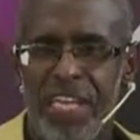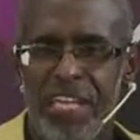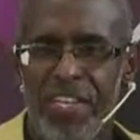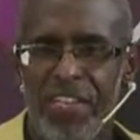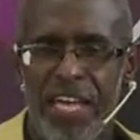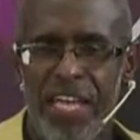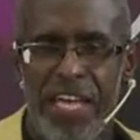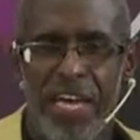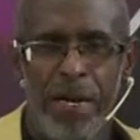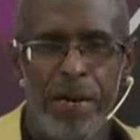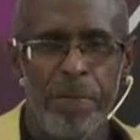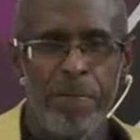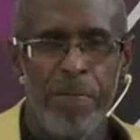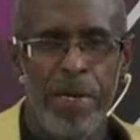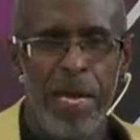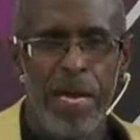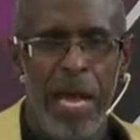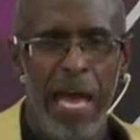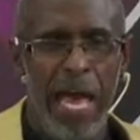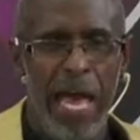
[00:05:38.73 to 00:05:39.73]
them
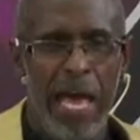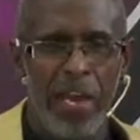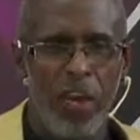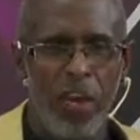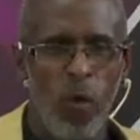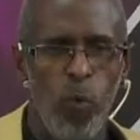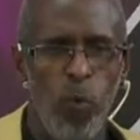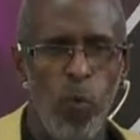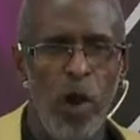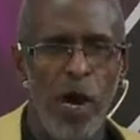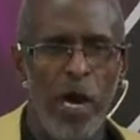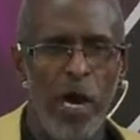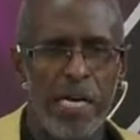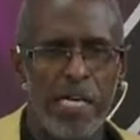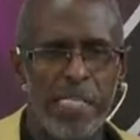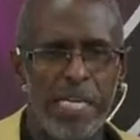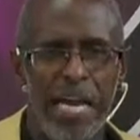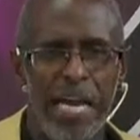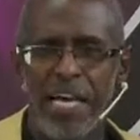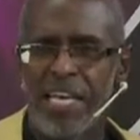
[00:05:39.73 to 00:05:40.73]
and a what?
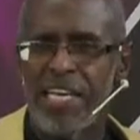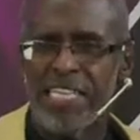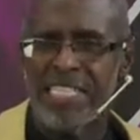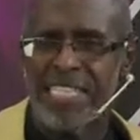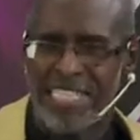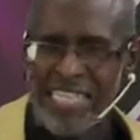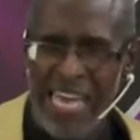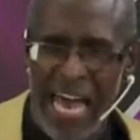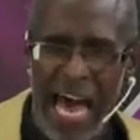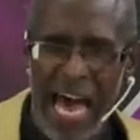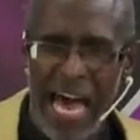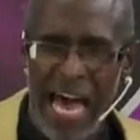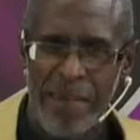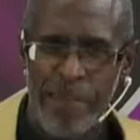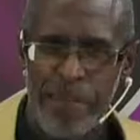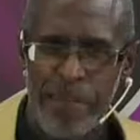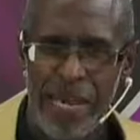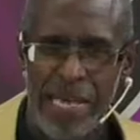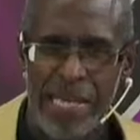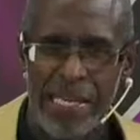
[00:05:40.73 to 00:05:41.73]
An
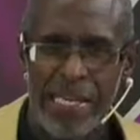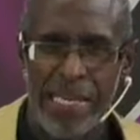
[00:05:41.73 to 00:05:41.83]
assignment.